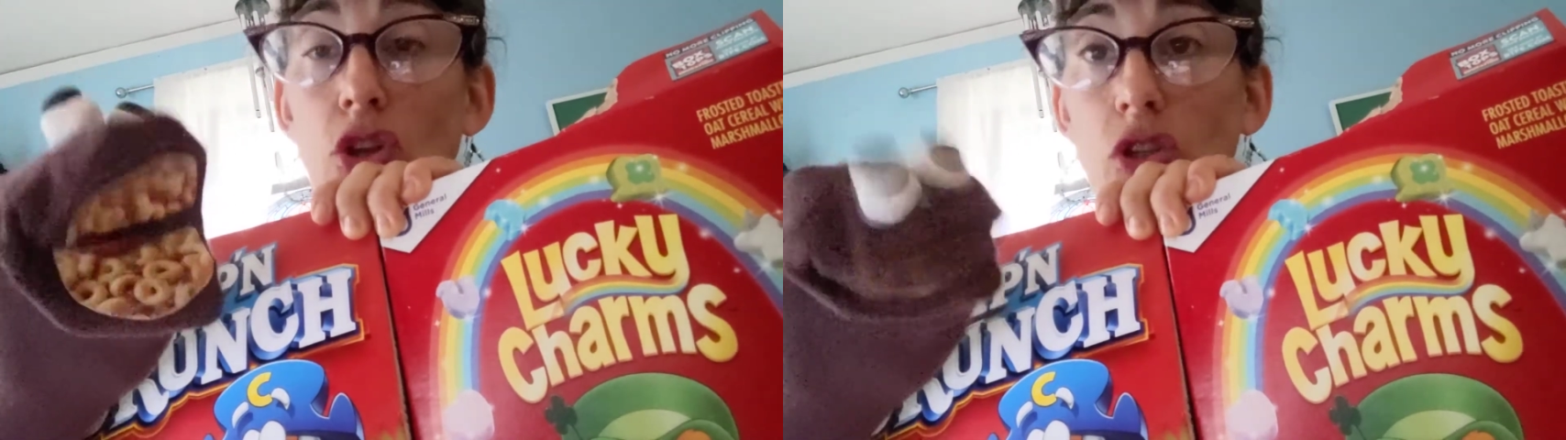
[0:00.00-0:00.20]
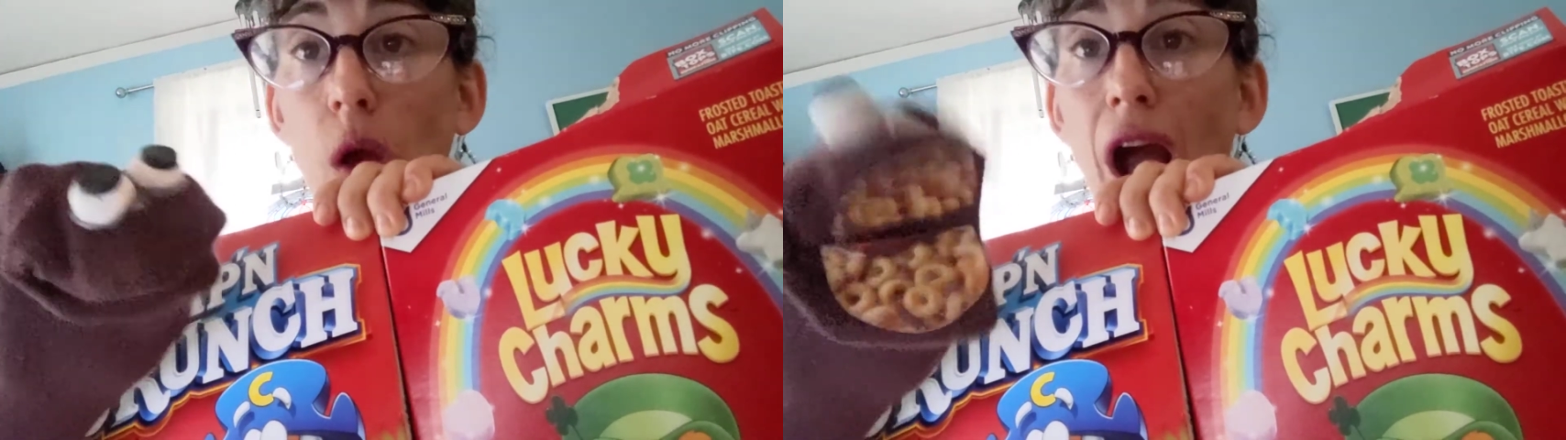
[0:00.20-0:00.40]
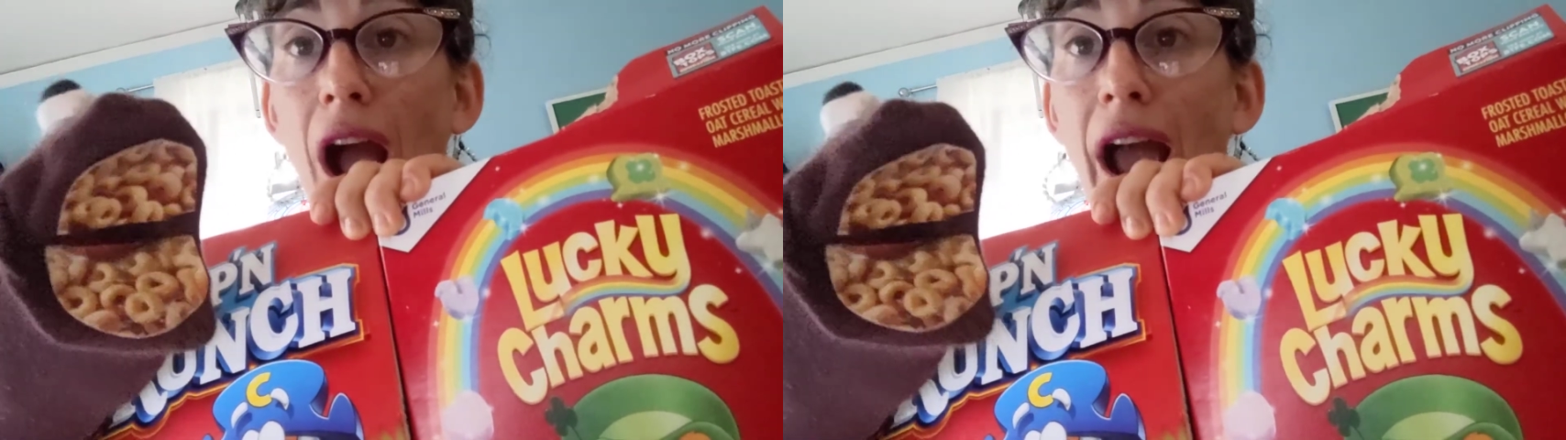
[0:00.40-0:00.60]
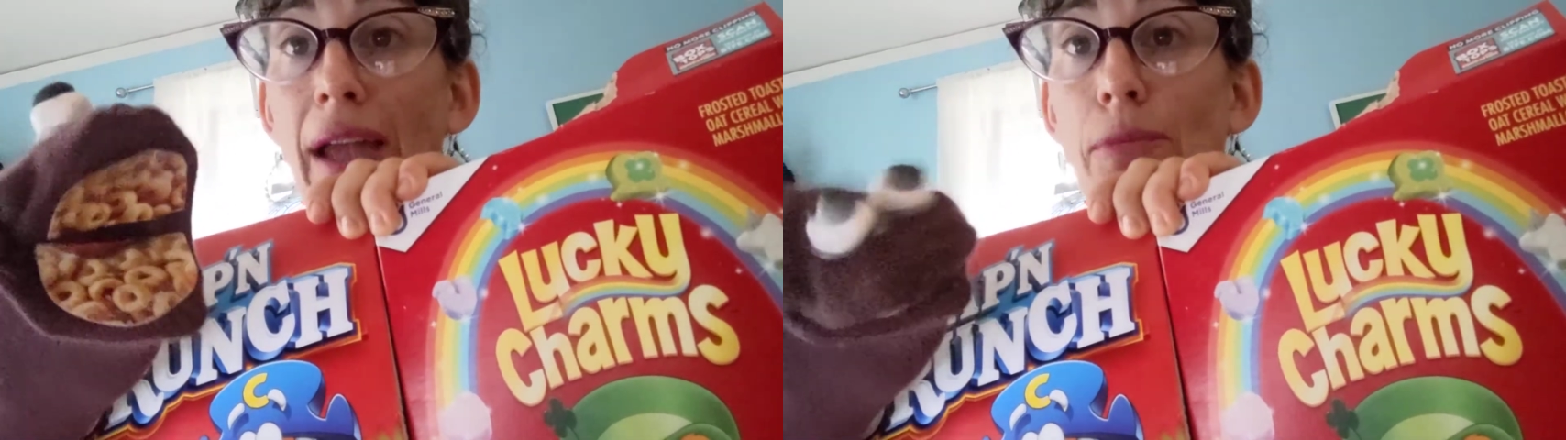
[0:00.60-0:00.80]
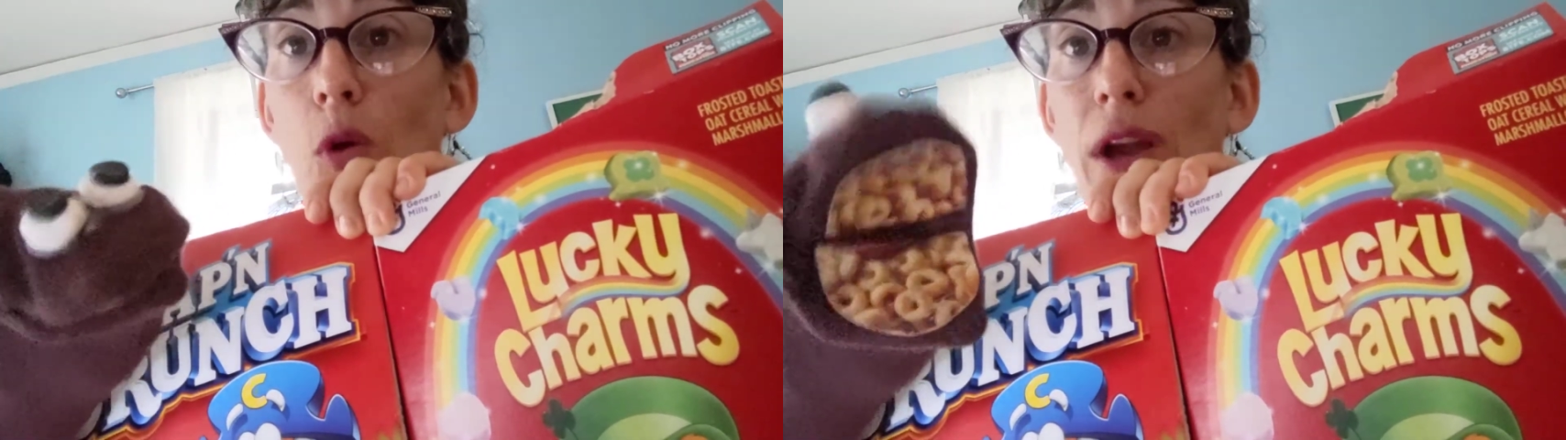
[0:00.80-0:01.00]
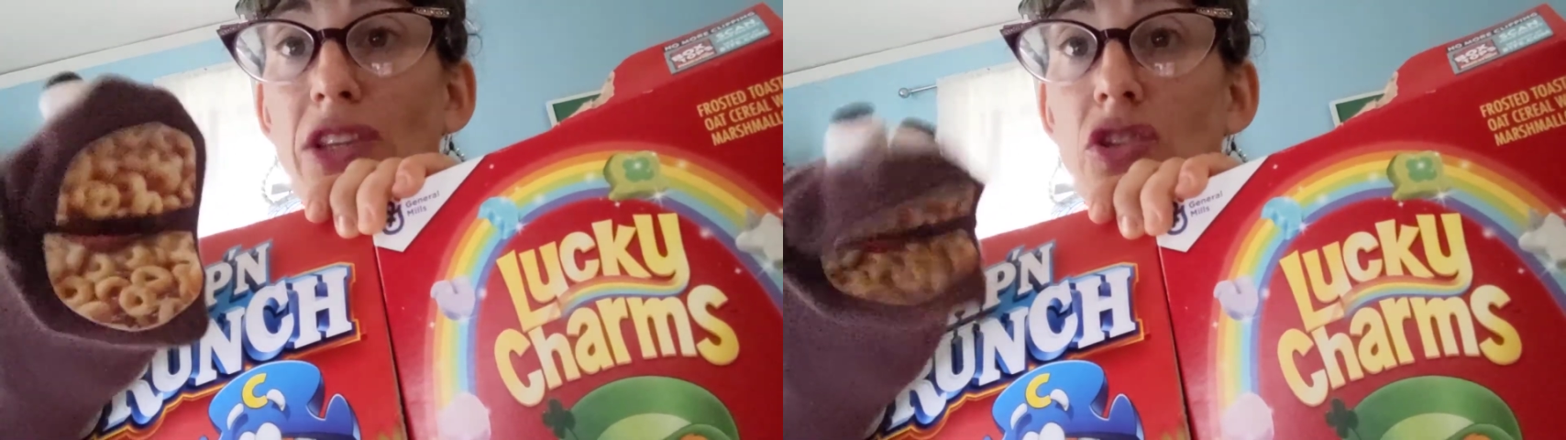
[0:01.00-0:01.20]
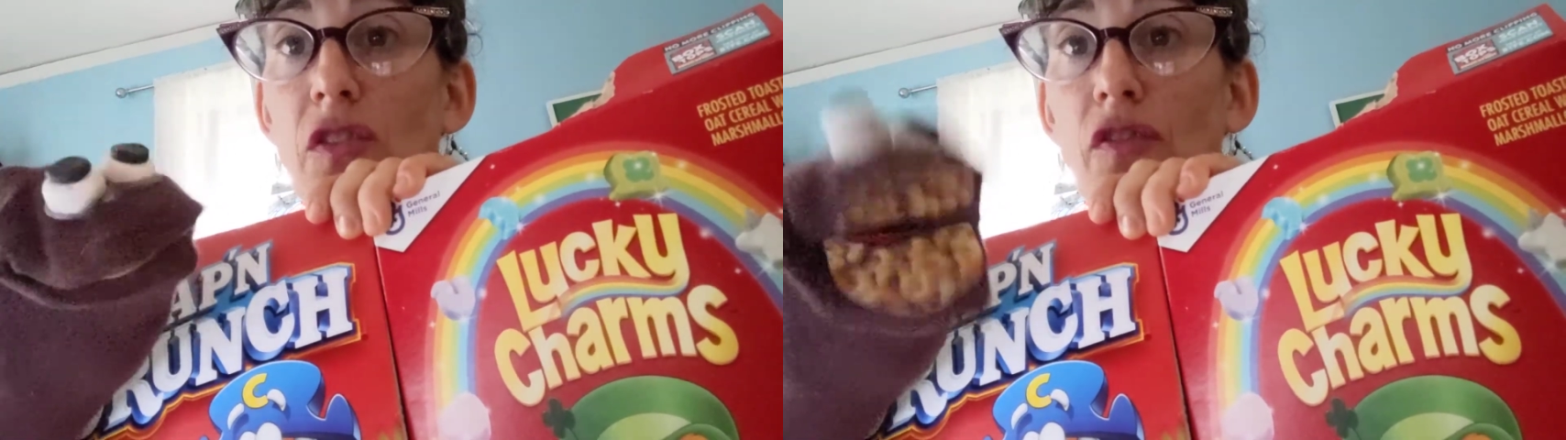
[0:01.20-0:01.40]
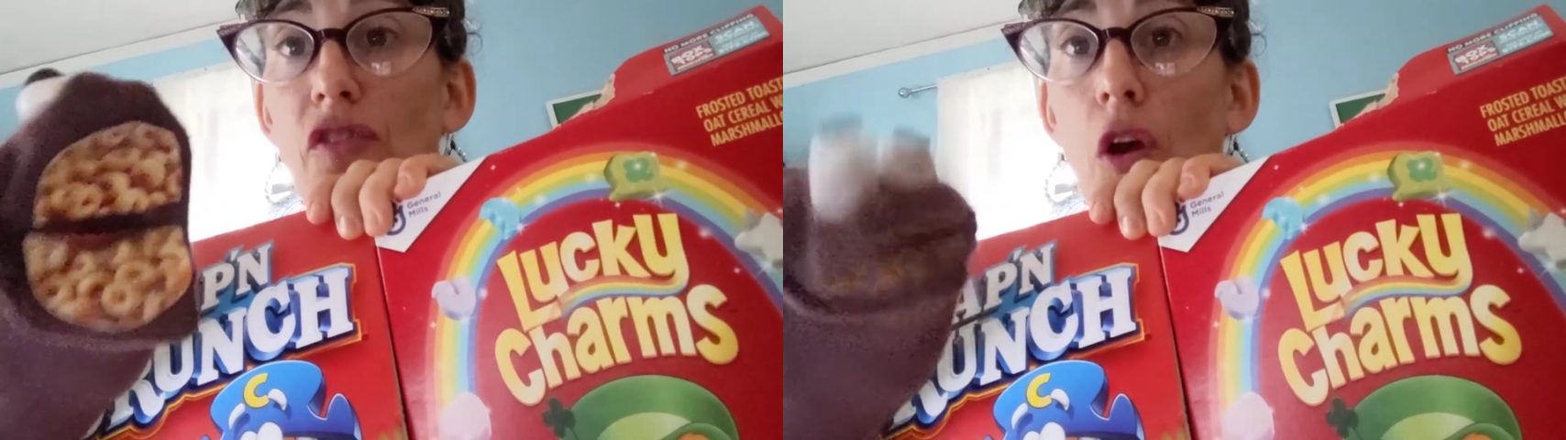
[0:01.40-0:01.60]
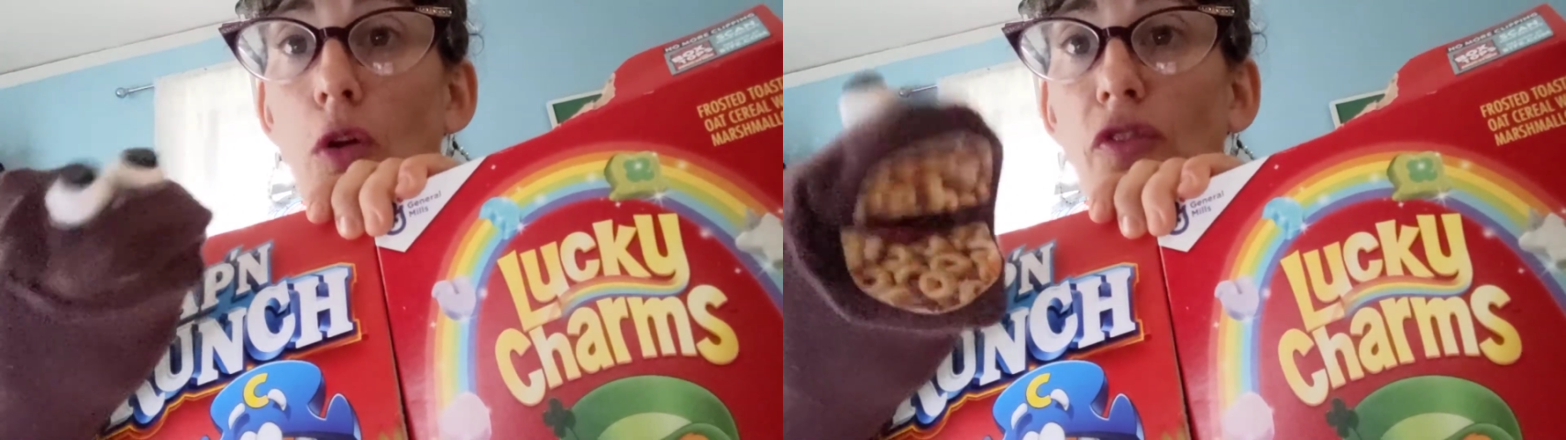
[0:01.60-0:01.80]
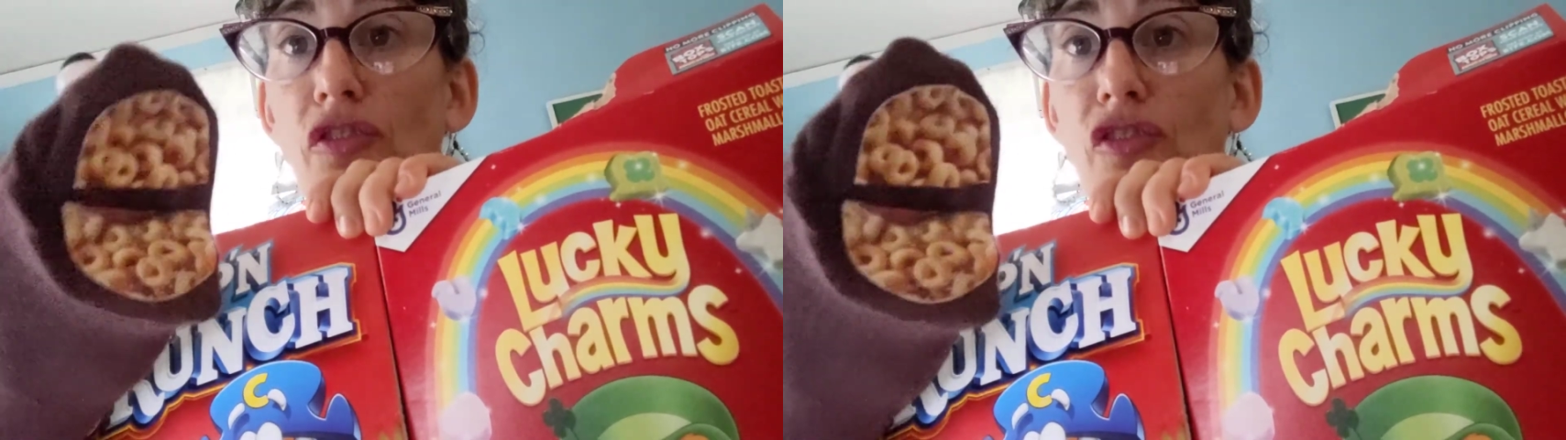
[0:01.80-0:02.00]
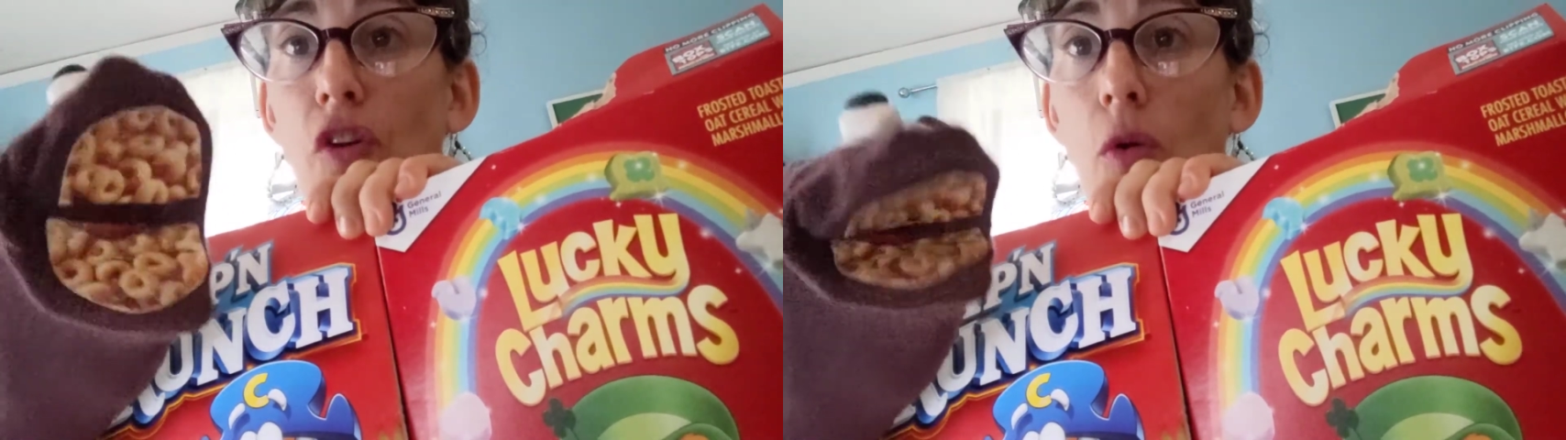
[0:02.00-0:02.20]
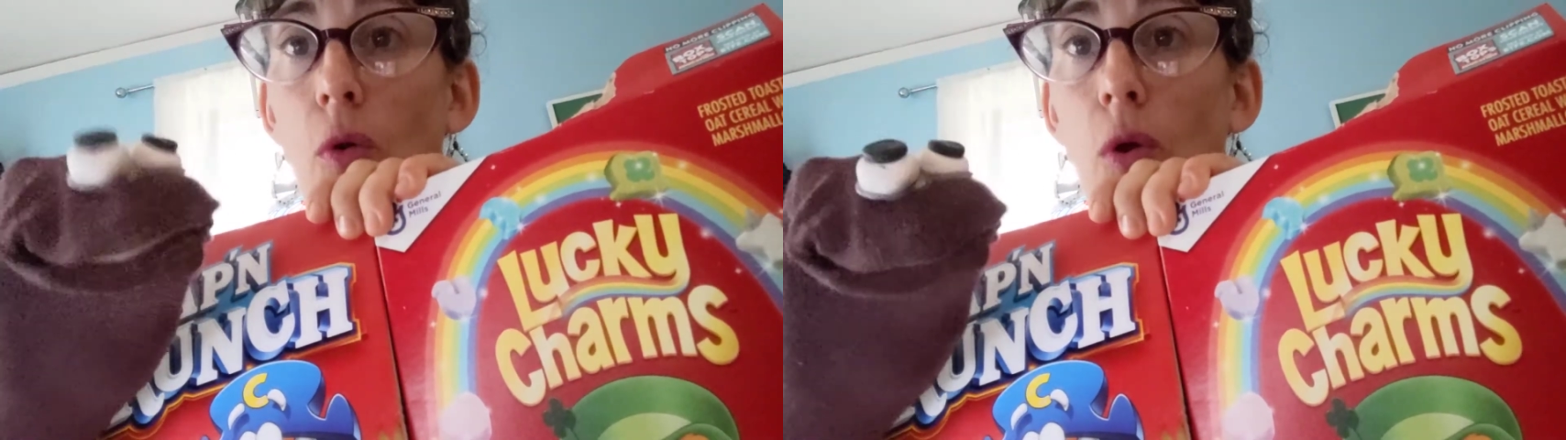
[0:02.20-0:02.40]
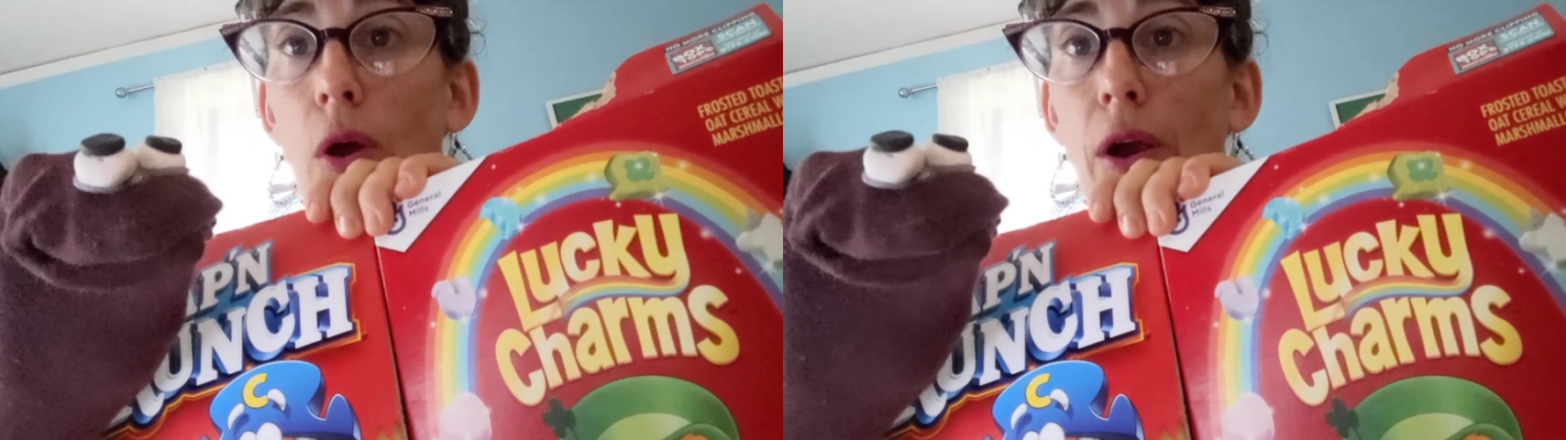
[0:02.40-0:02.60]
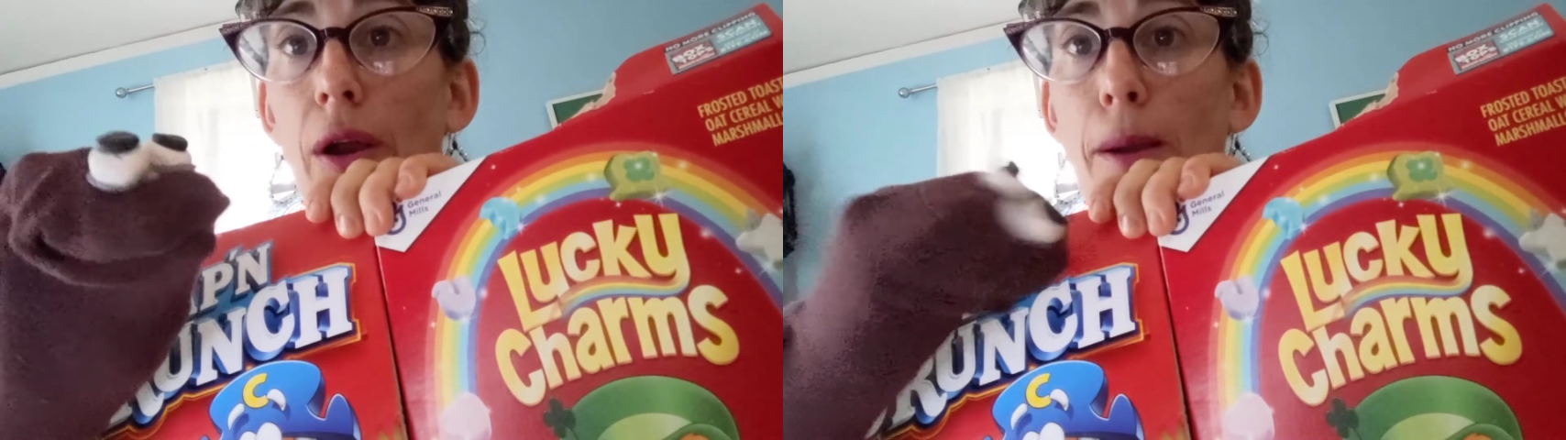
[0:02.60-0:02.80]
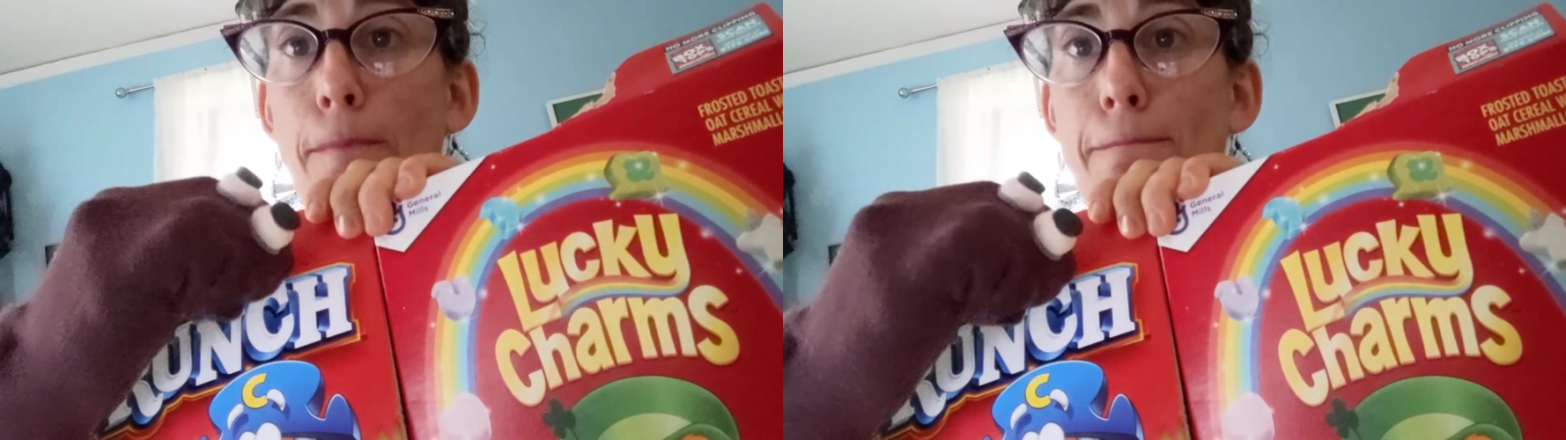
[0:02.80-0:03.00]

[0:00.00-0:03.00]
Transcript: So I'm going to vote for